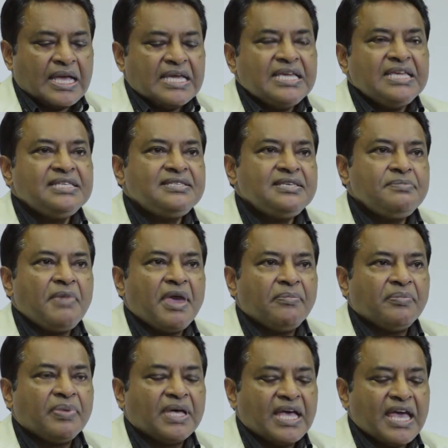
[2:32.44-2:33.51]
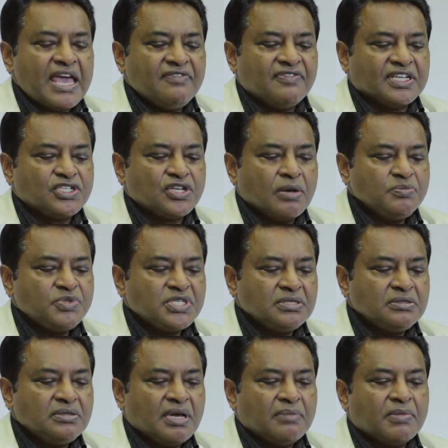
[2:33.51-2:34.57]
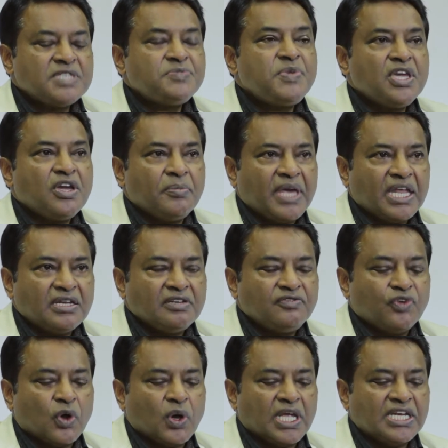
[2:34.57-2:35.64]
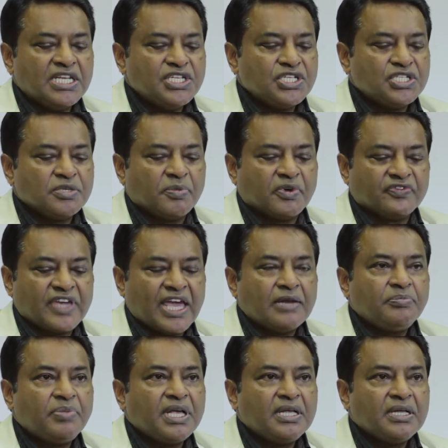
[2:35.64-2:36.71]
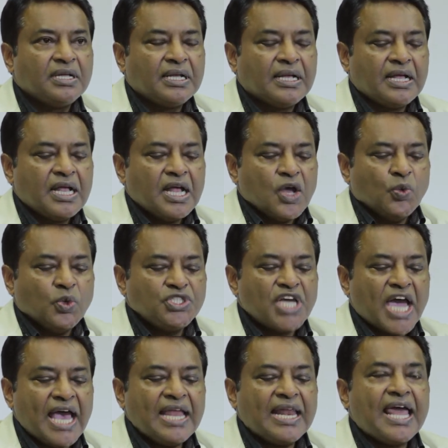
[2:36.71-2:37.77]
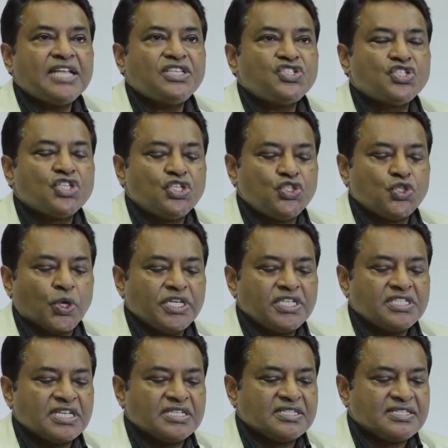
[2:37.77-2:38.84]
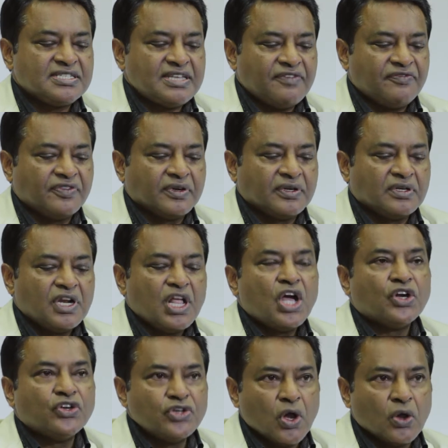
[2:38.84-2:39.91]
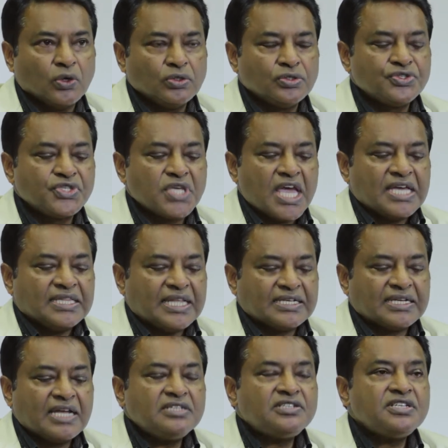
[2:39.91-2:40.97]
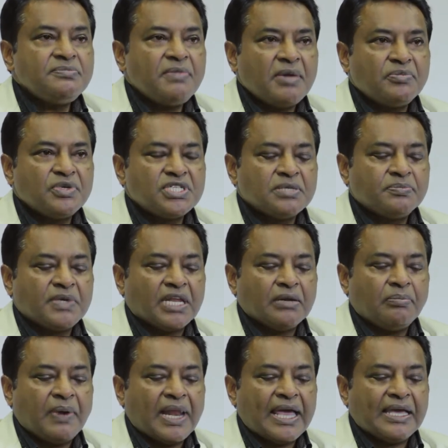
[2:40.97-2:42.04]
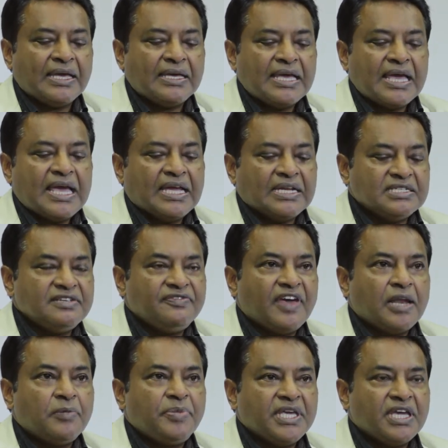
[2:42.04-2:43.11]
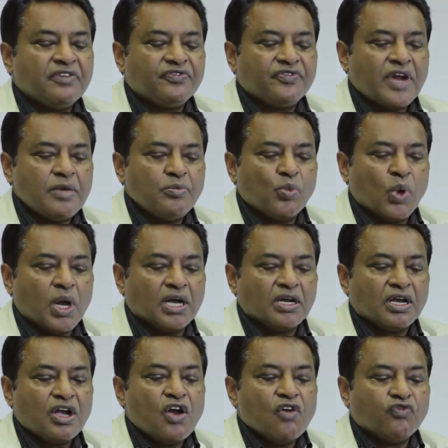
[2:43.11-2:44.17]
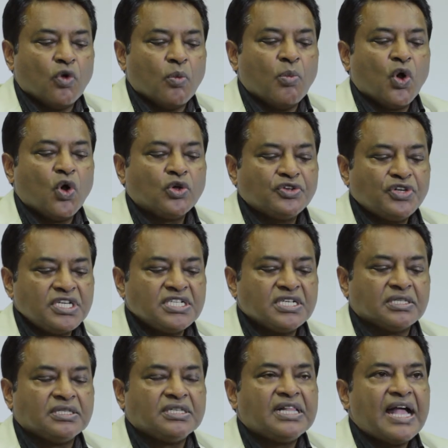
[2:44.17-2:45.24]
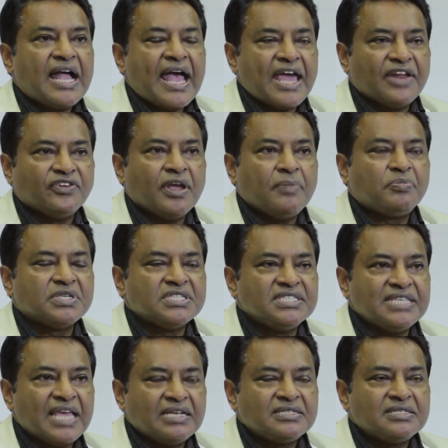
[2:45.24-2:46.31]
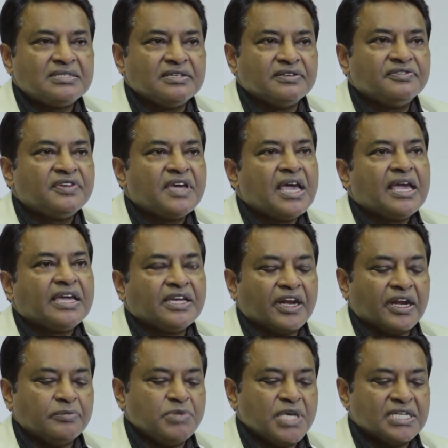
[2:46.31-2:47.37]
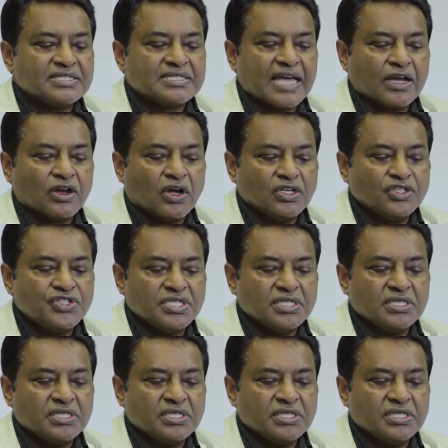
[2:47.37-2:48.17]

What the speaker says: EC member Ava Thompson must be commended for her leadership of CANPA, which highlights the joint and several roles that country membership can play in developing a framework for more critical and representative Caribbean psychology.